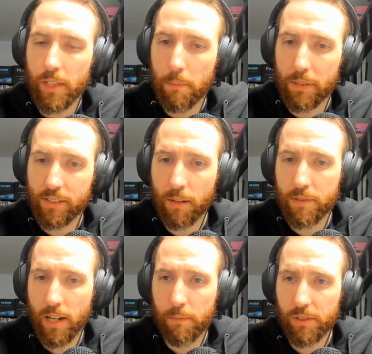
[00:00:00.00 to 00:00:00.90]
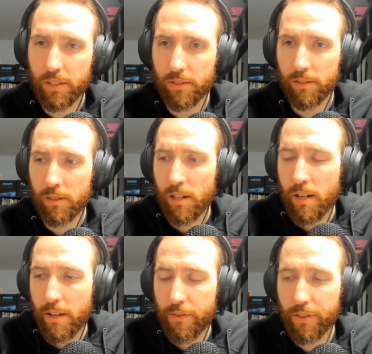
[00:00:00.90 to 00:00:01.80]
But sometimes these
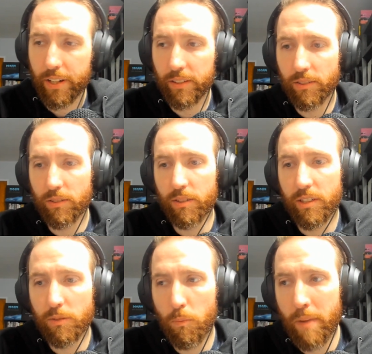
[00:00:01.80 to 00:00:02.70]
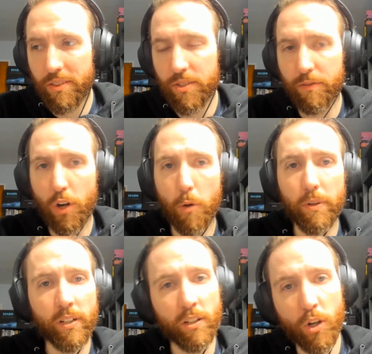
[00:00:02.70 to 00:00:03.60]
things, these methods of
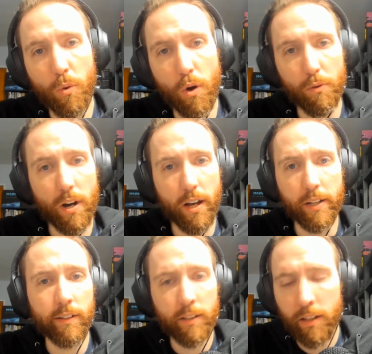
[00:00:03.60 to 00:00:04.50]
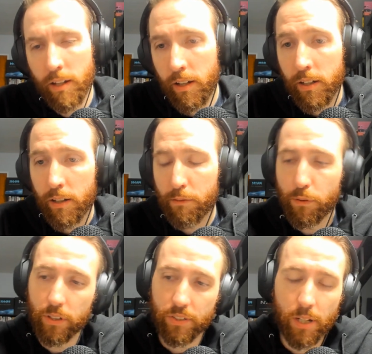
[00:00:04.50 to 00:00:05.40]
coping can go awry.
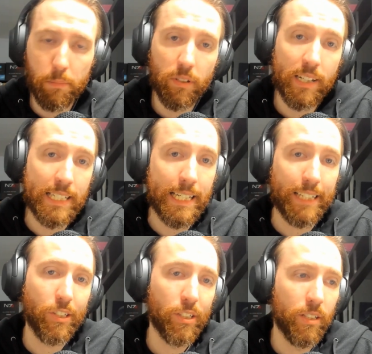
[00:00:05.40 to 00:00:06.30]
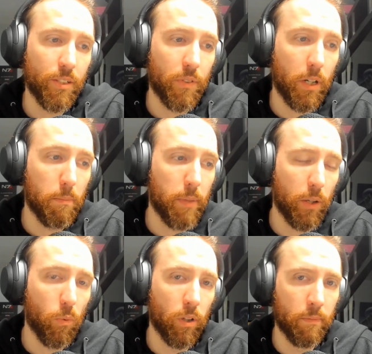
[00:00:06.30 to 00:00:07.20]
For example, addiction is a very
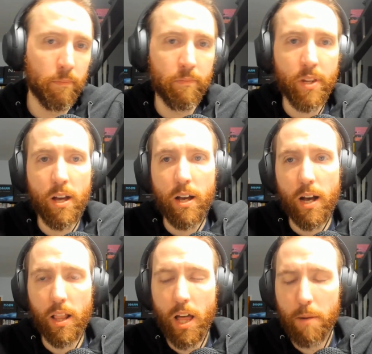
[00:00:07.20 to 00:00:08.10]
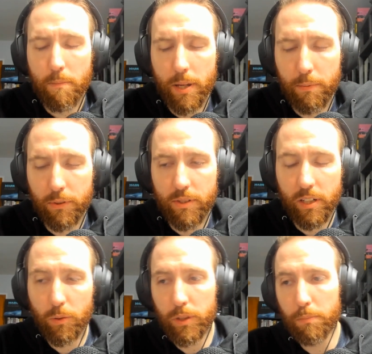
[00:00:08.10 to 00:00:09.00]
big one a lot of people
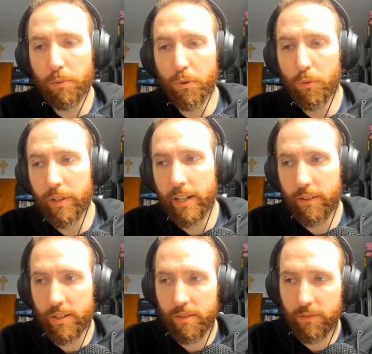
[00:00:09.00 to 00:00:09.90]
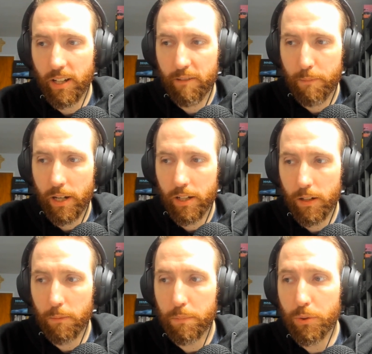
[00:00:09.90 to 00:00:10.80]
deal with the brutal realities of life by
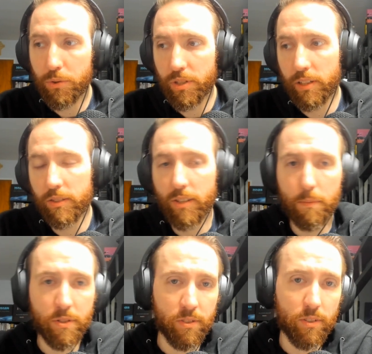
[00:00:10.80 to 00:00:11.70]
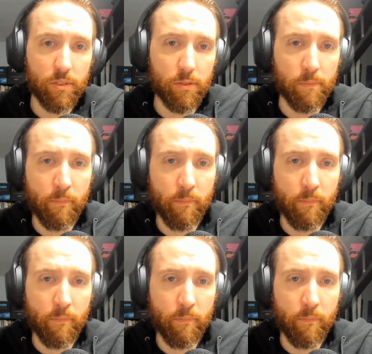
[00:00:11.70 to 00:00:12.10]
abusing substances.